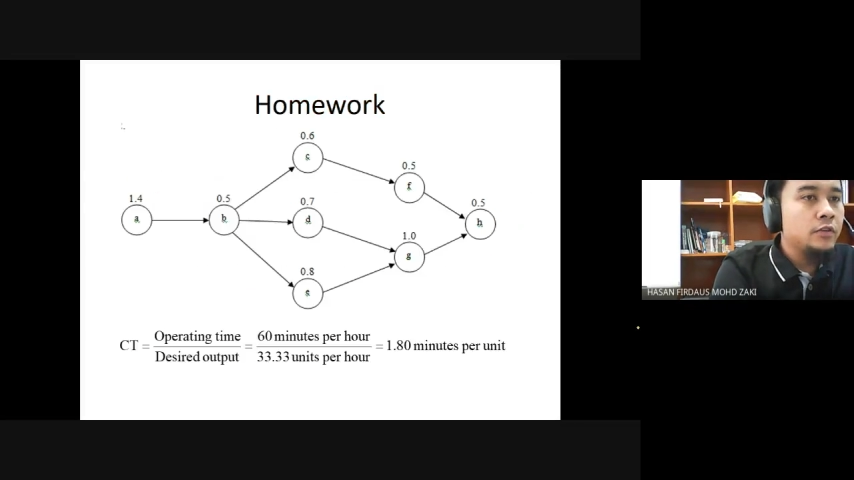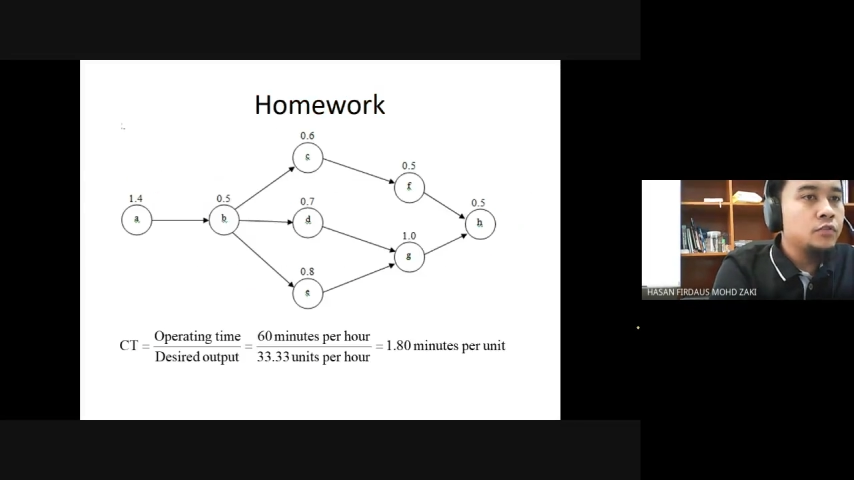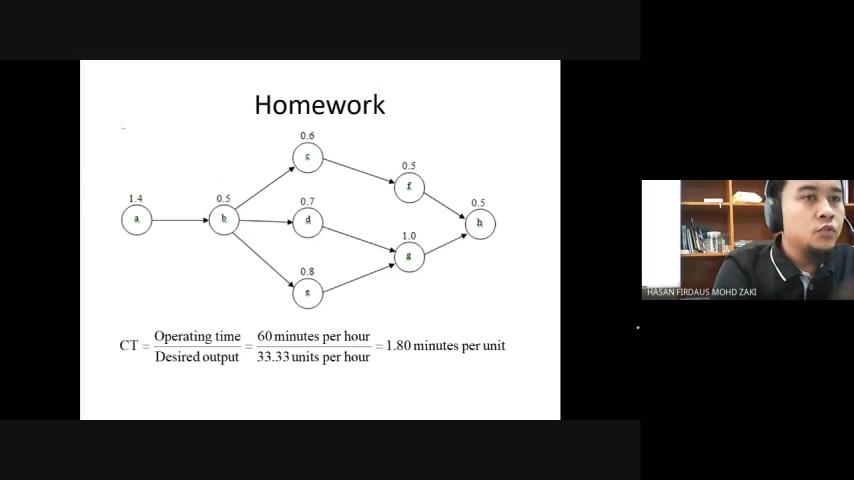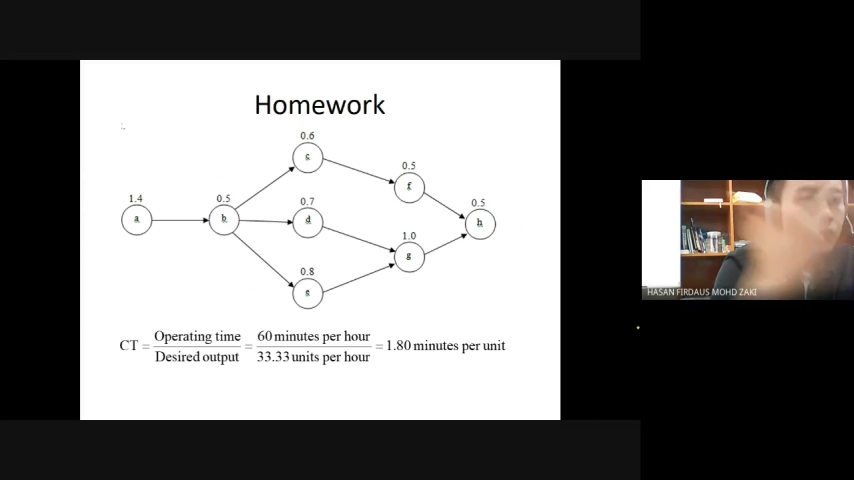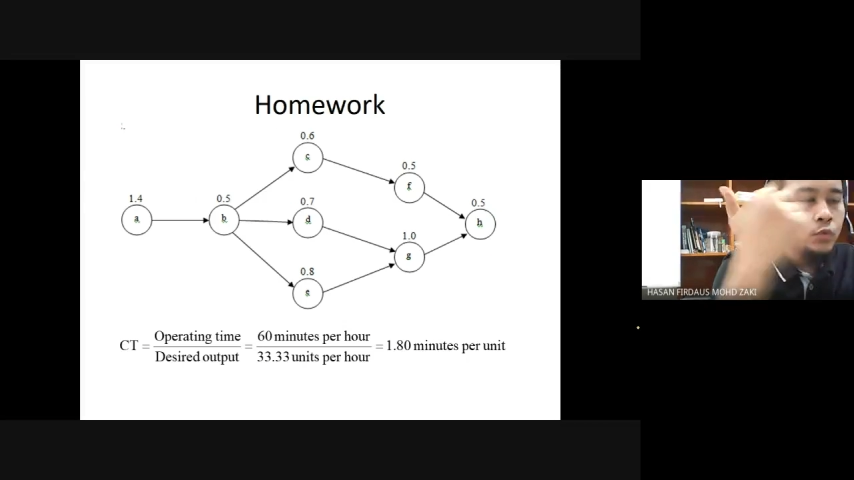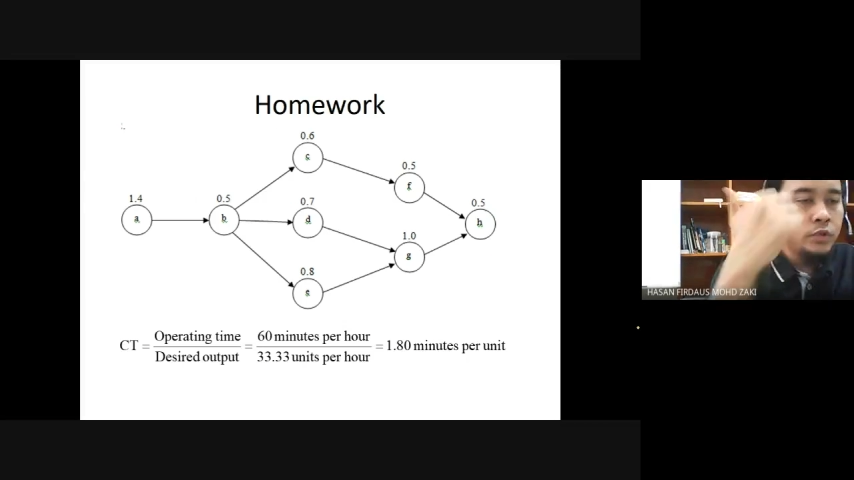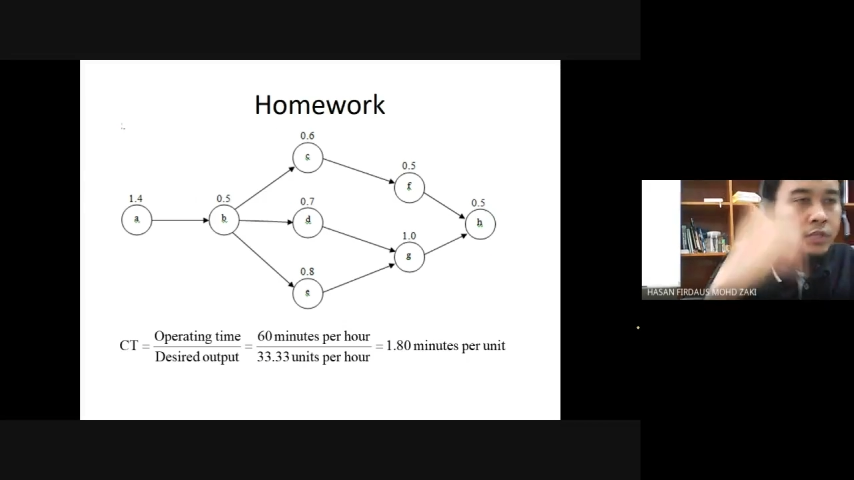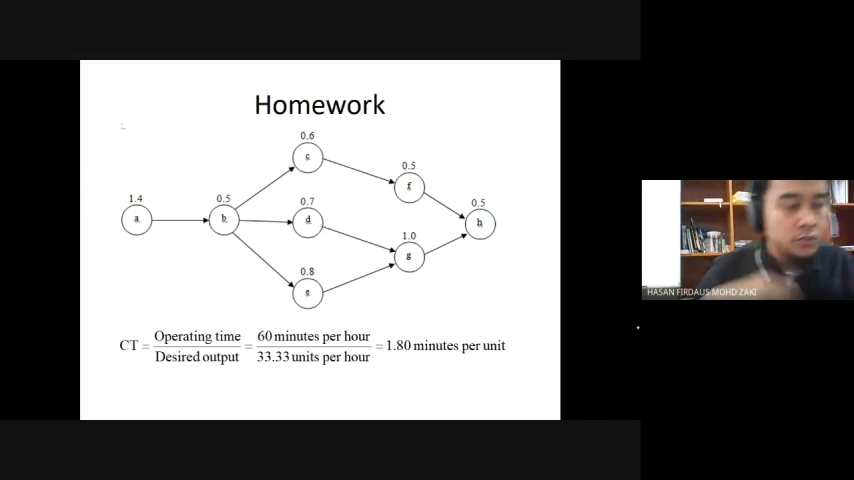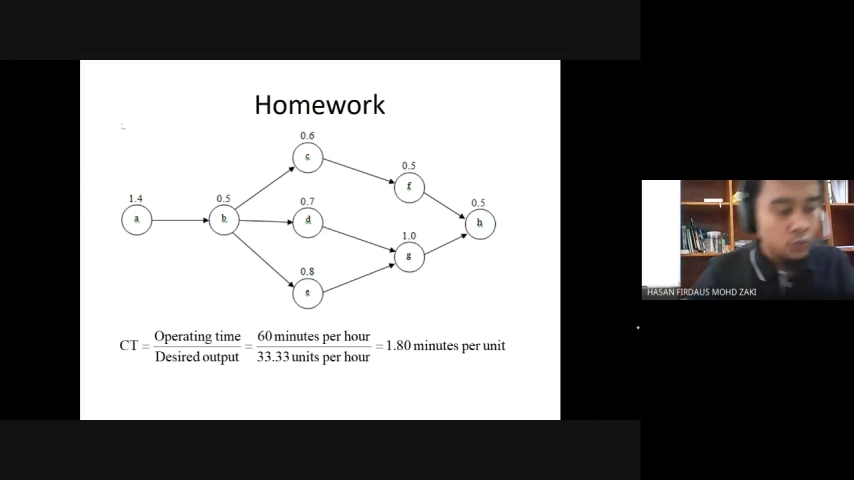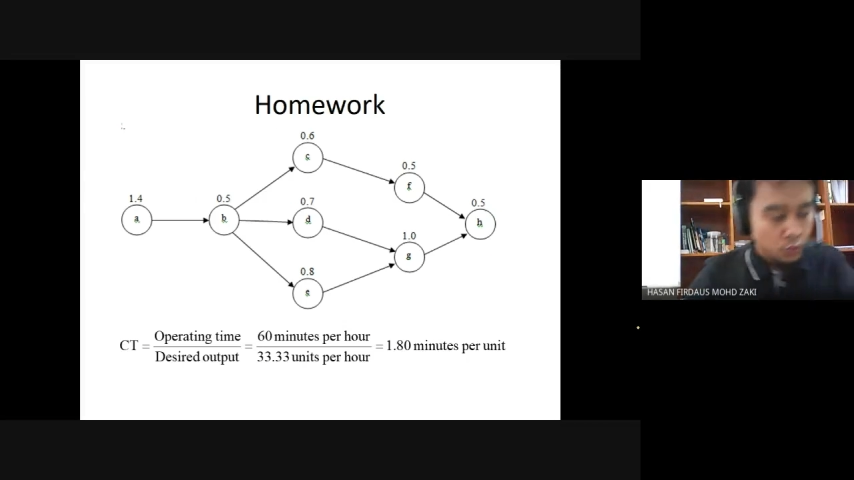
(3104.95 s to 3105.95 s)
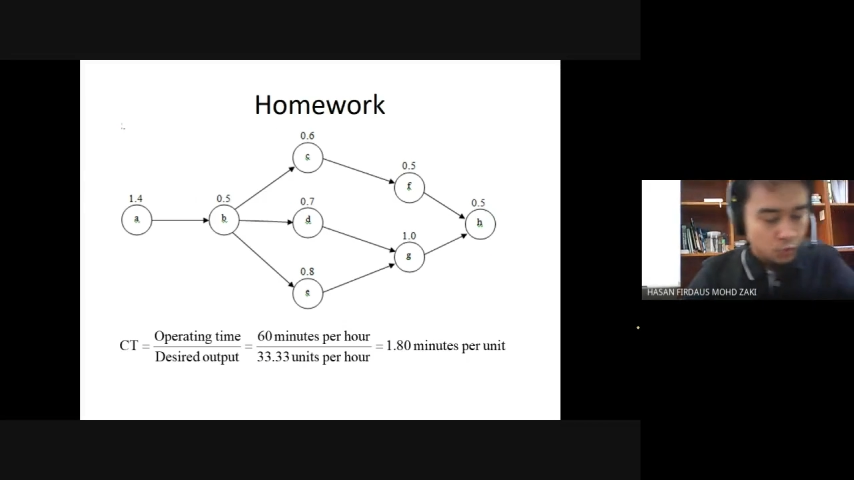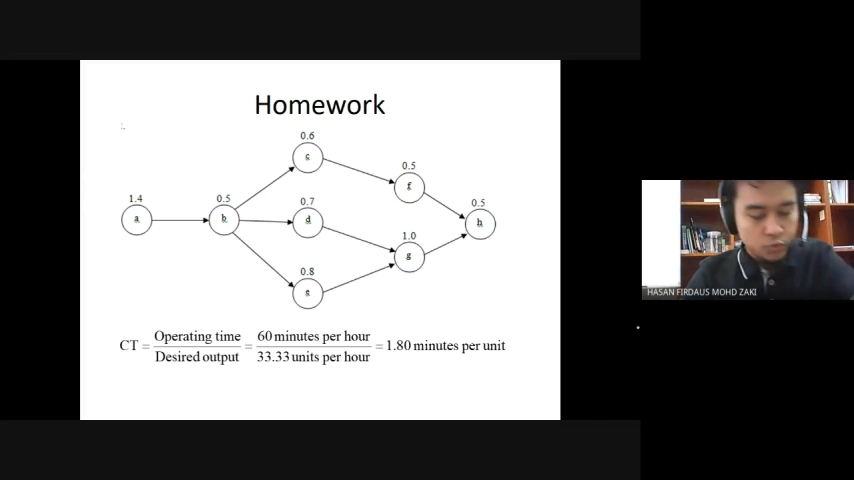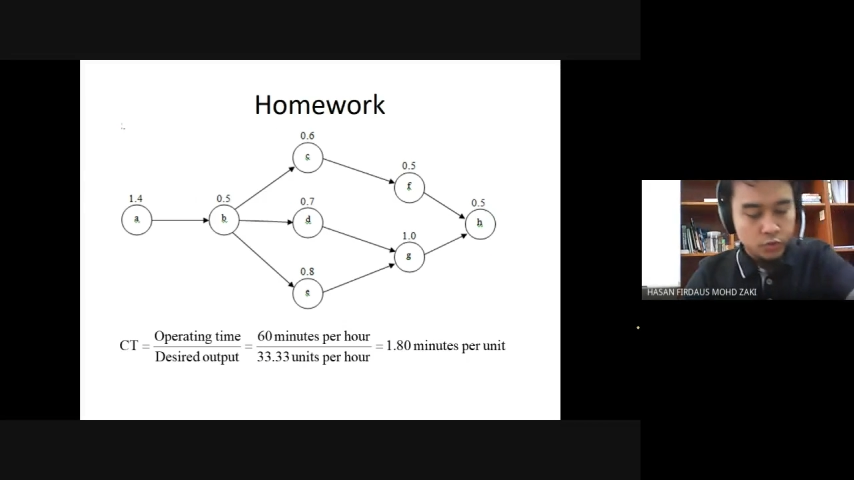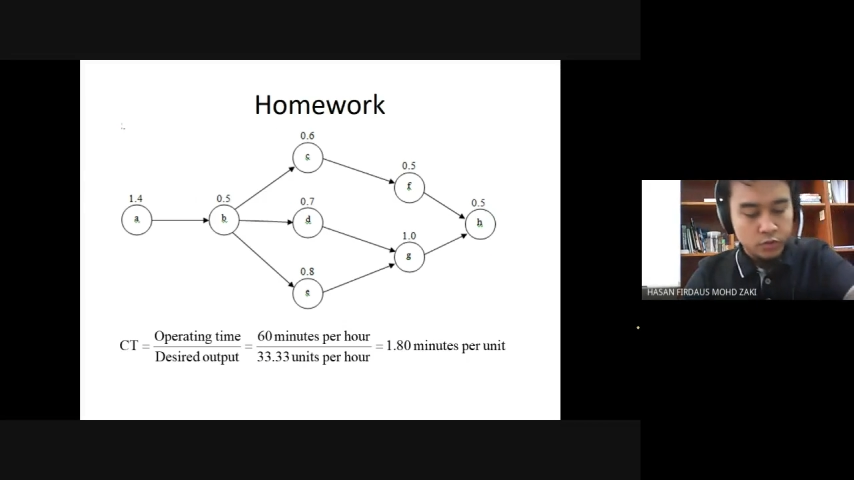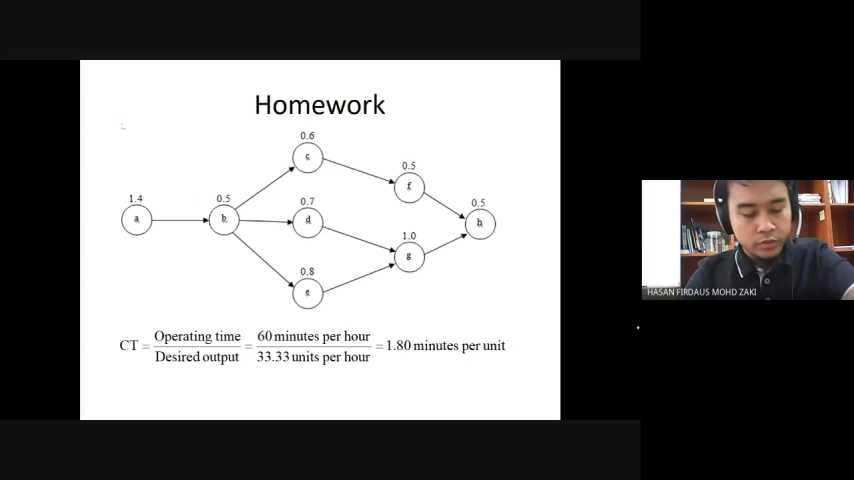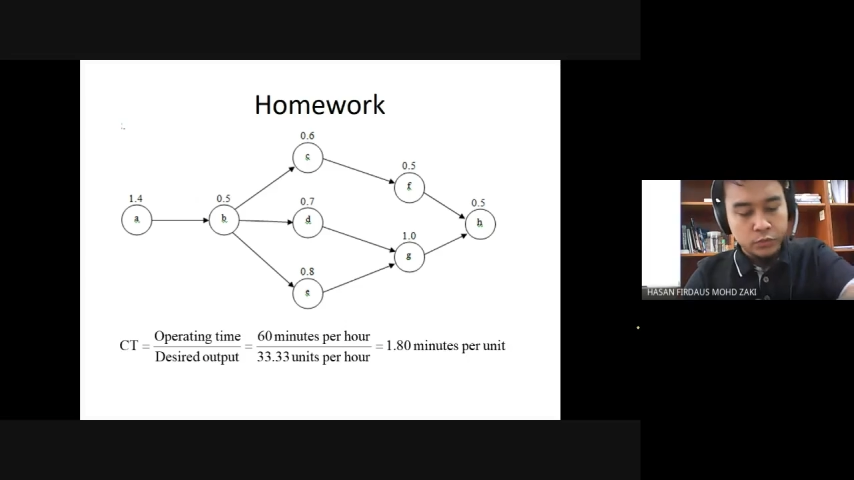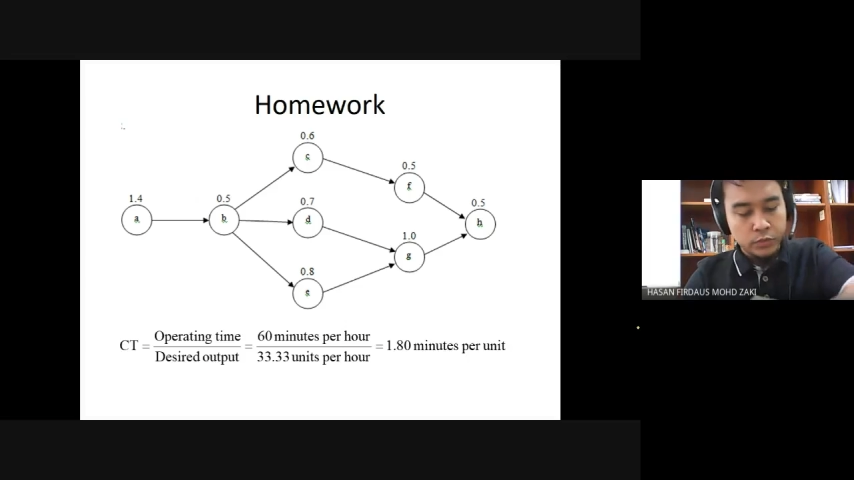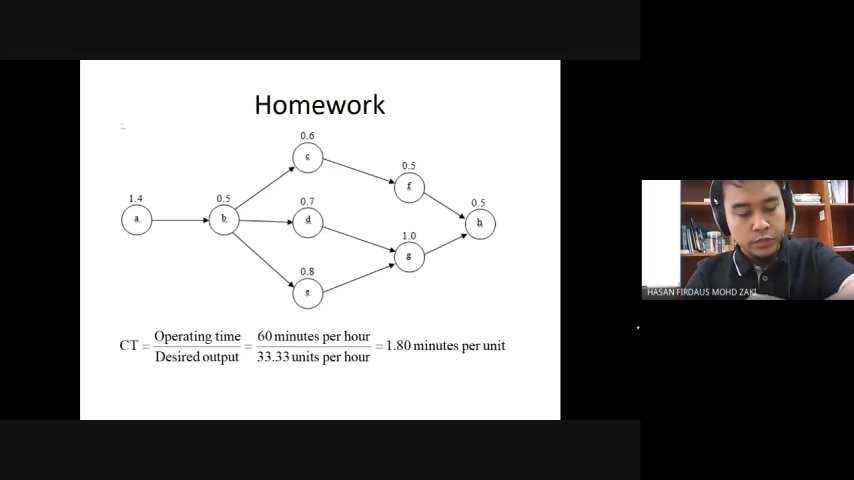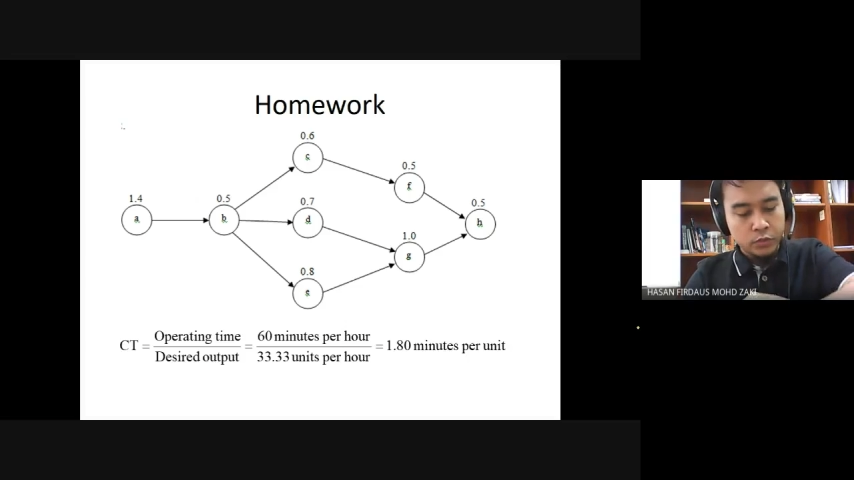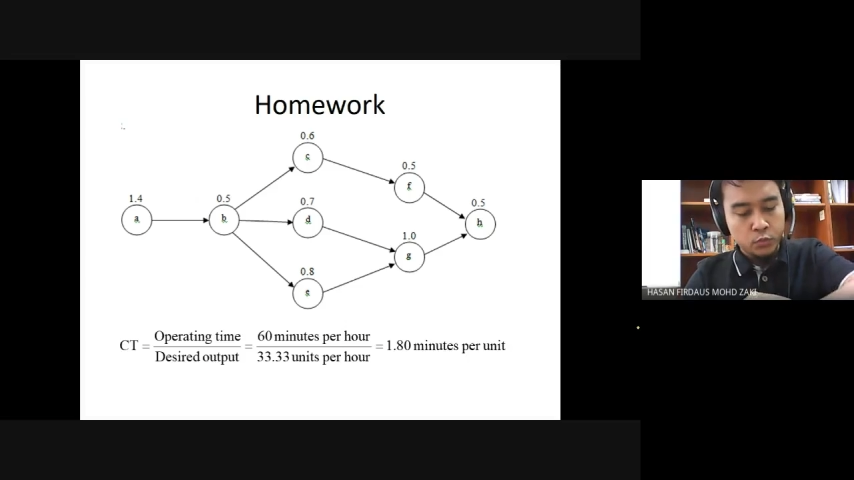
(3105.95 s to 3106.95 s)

so we just go this one